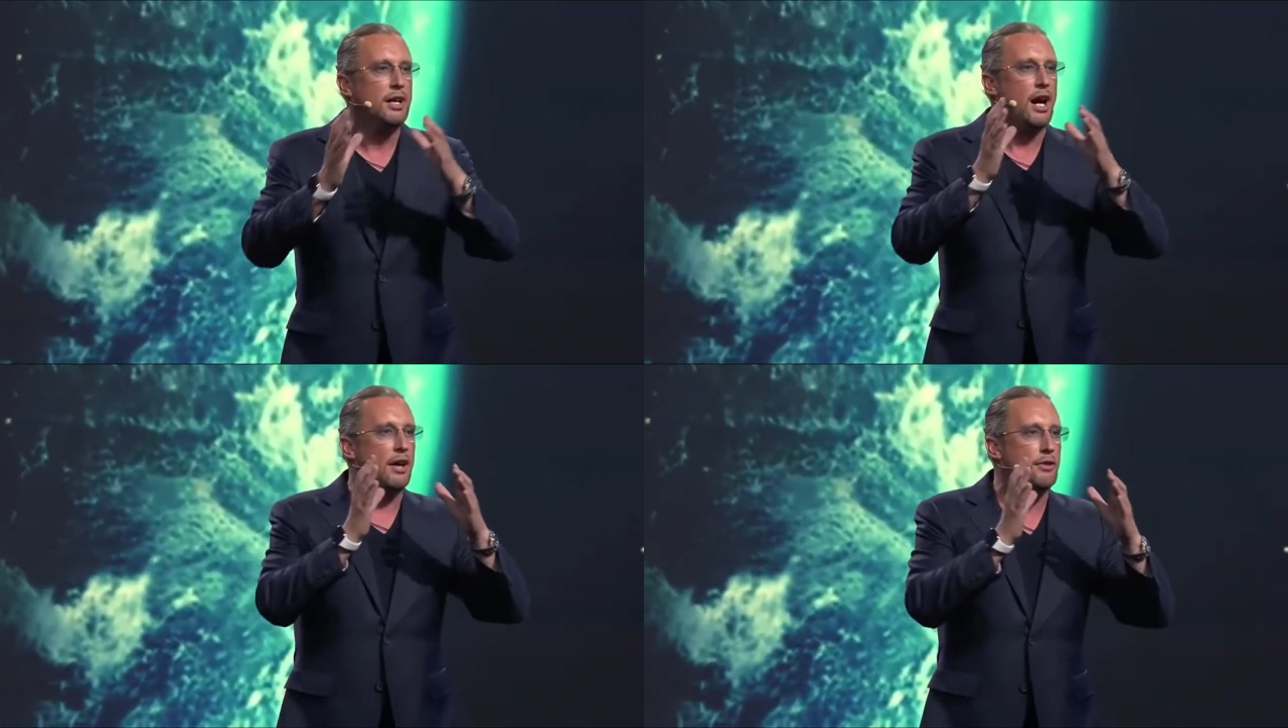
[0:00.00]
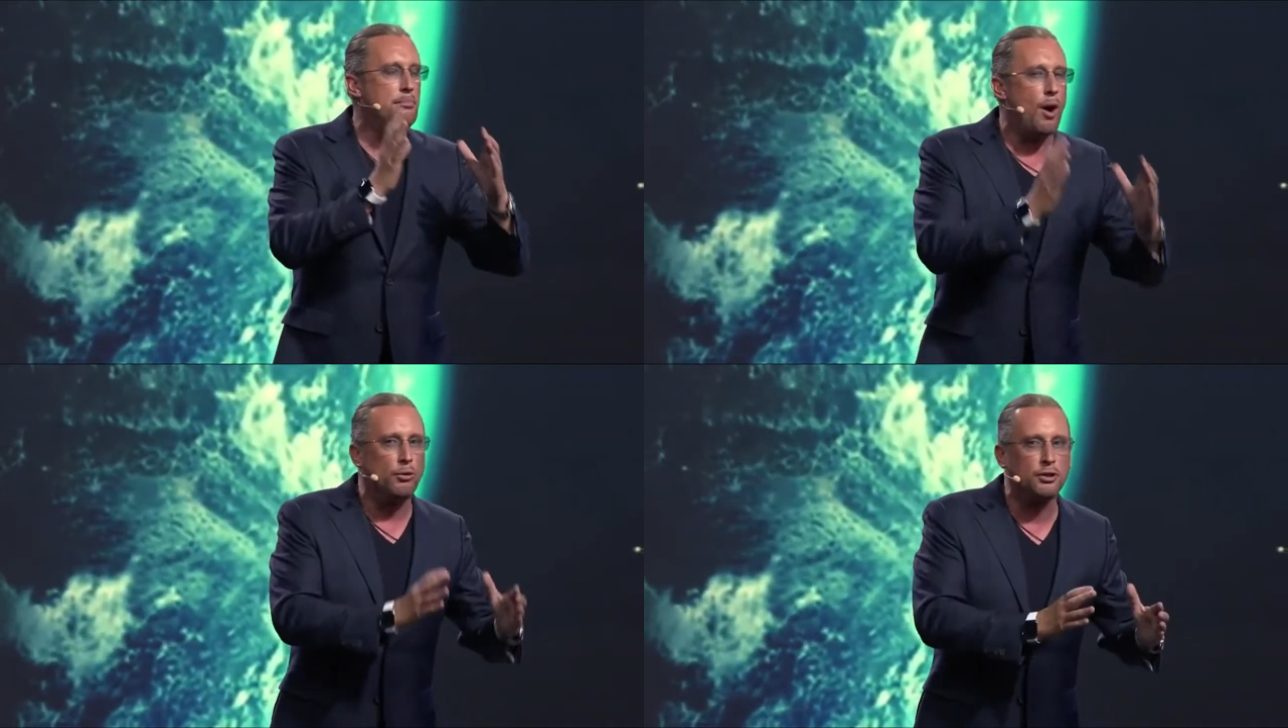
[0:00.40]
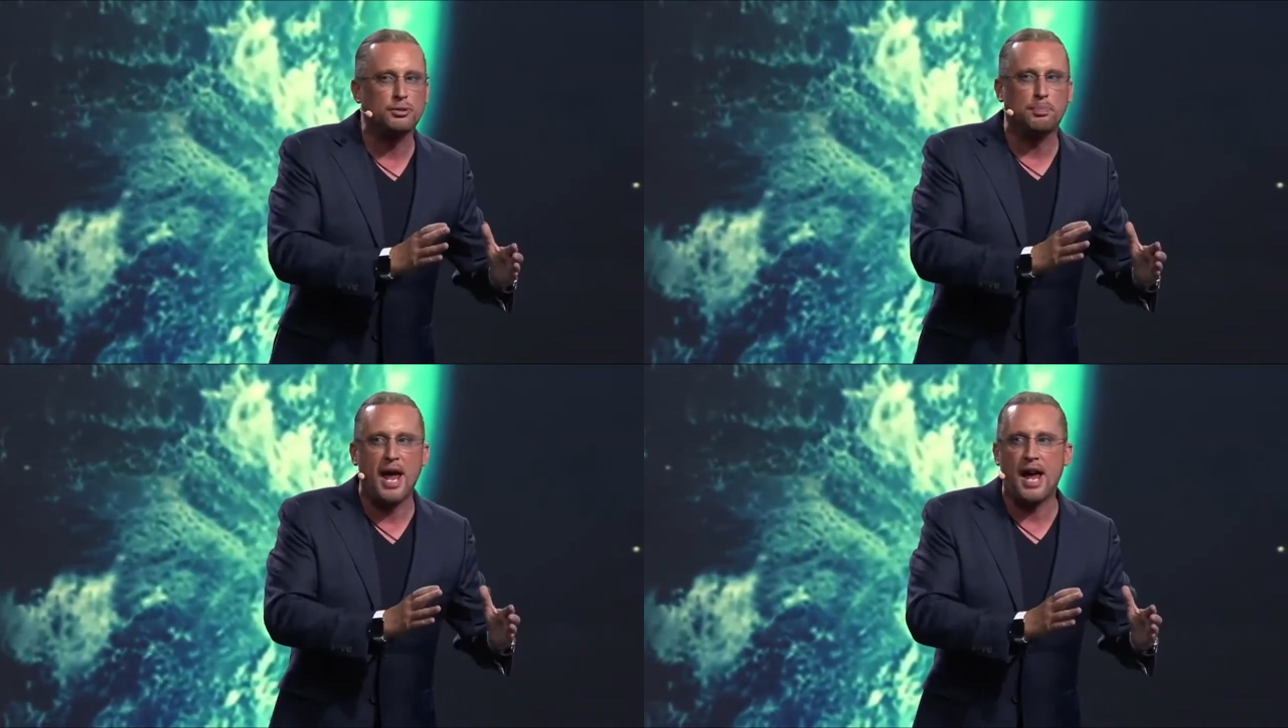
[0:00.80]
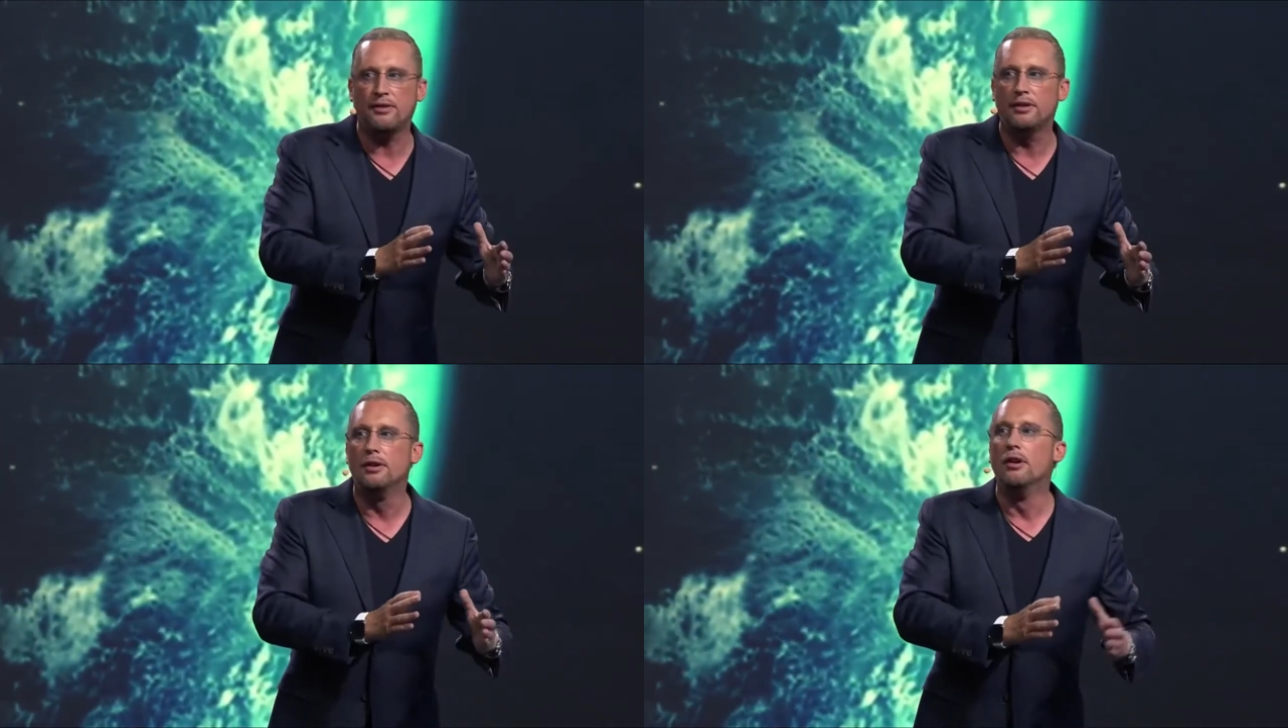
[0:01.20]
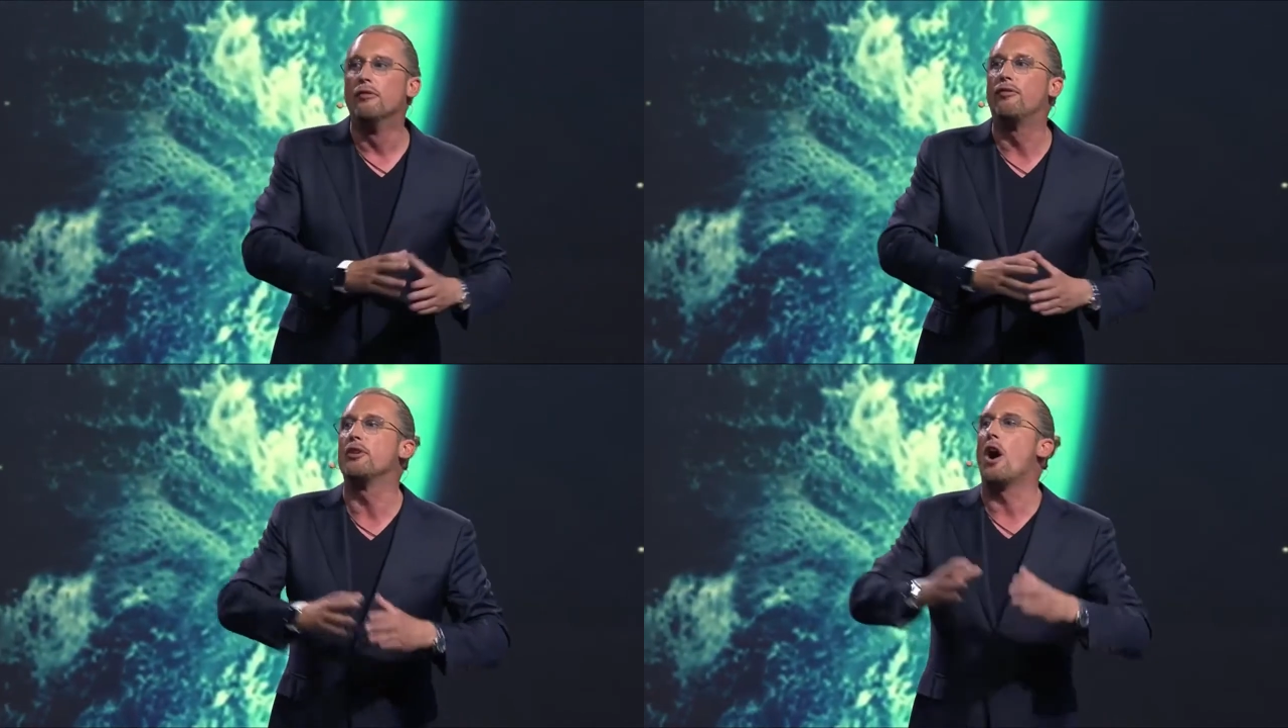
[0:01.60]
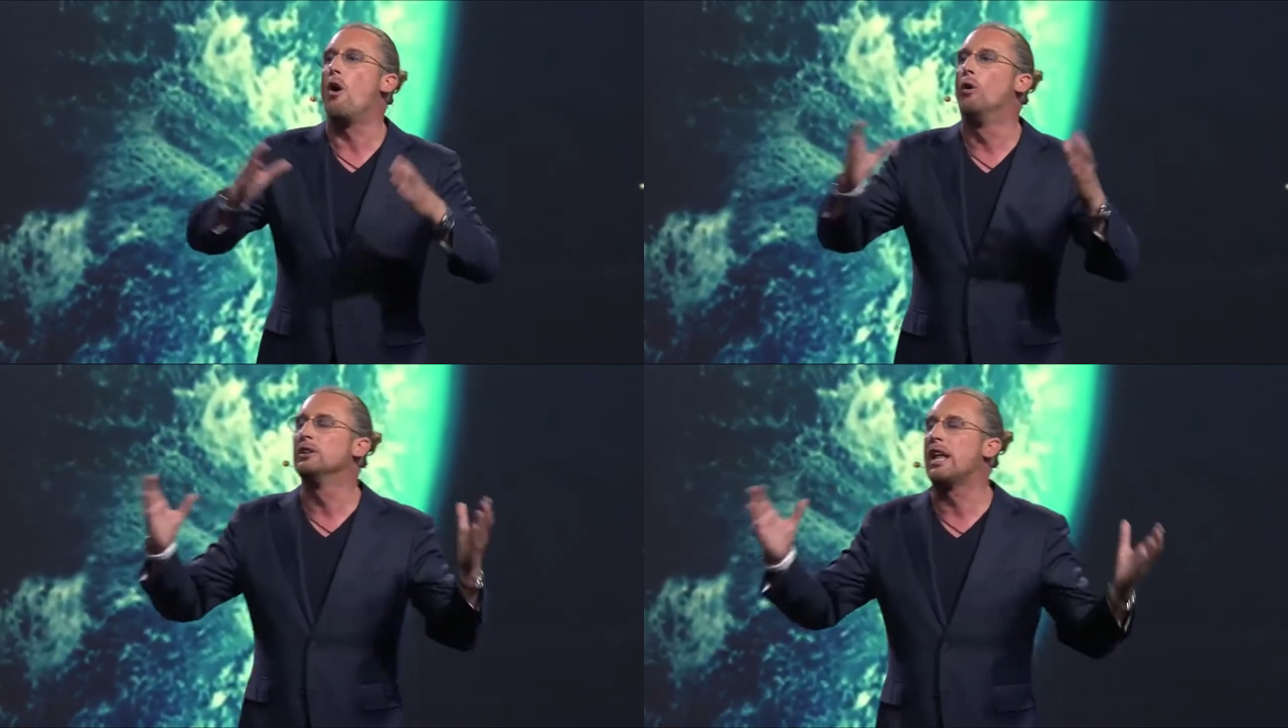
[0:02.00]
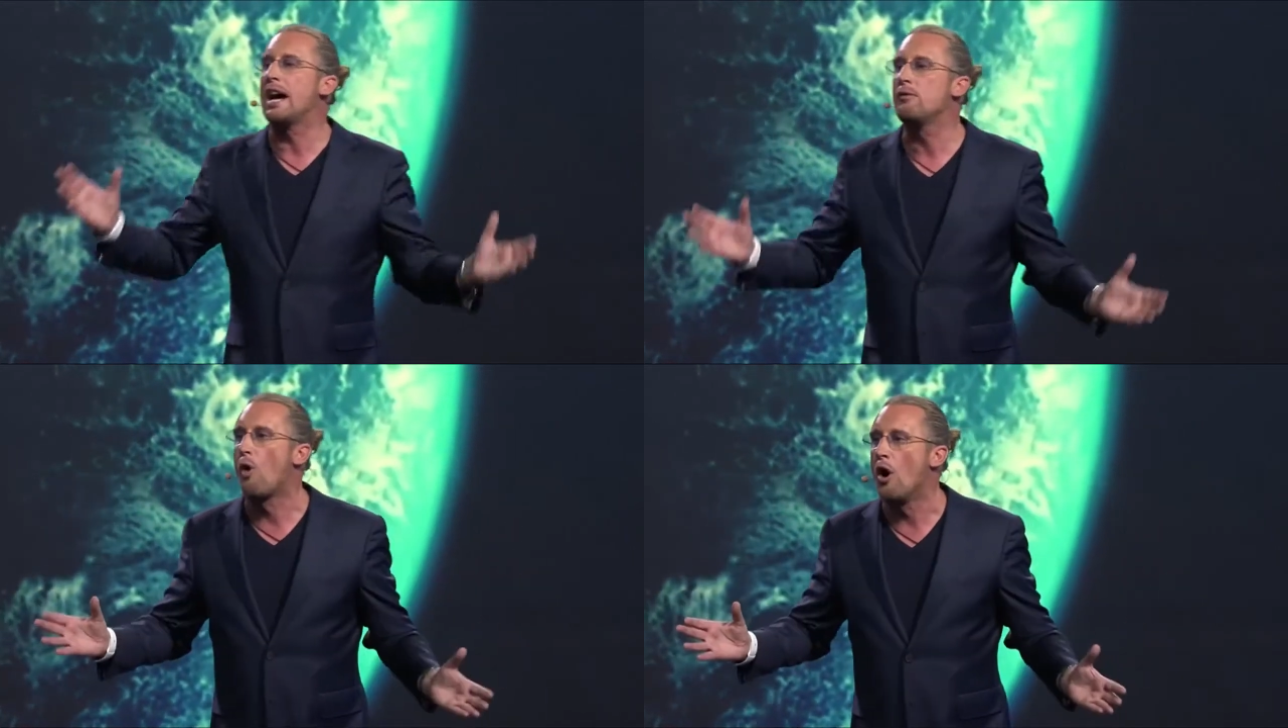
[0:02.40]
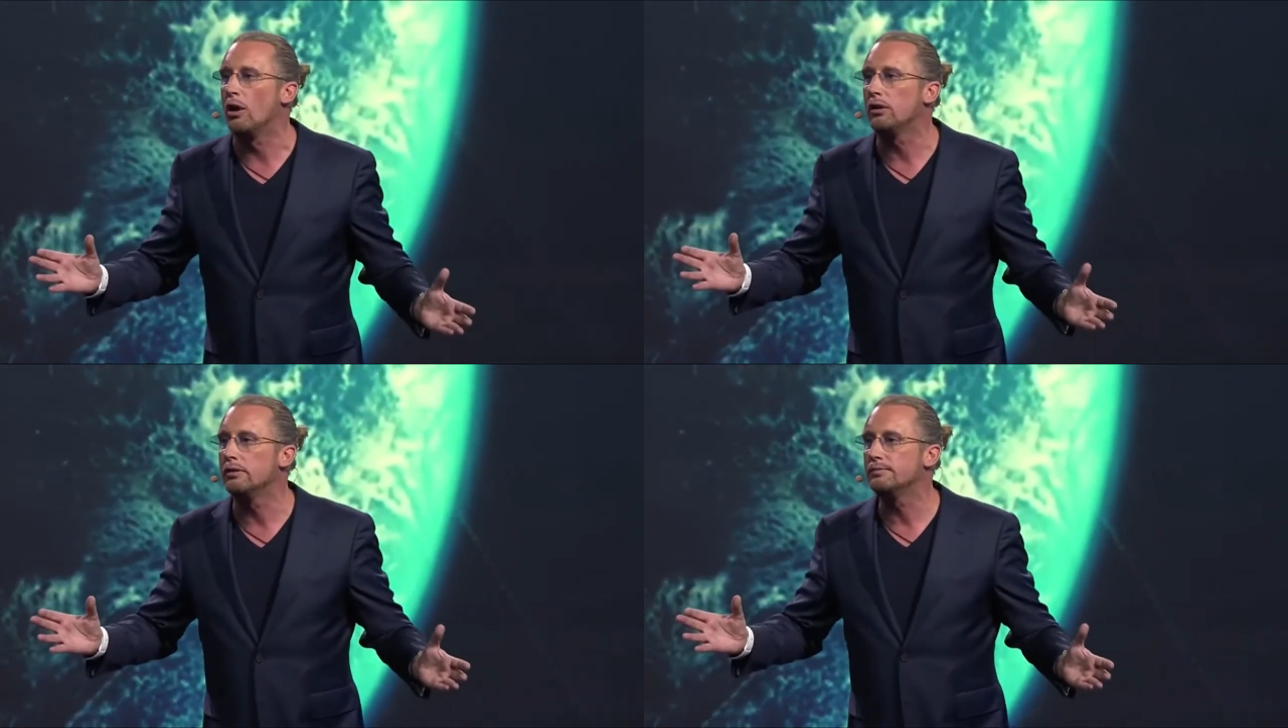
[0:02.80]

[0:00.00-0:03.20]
and the bonus plan for the online world.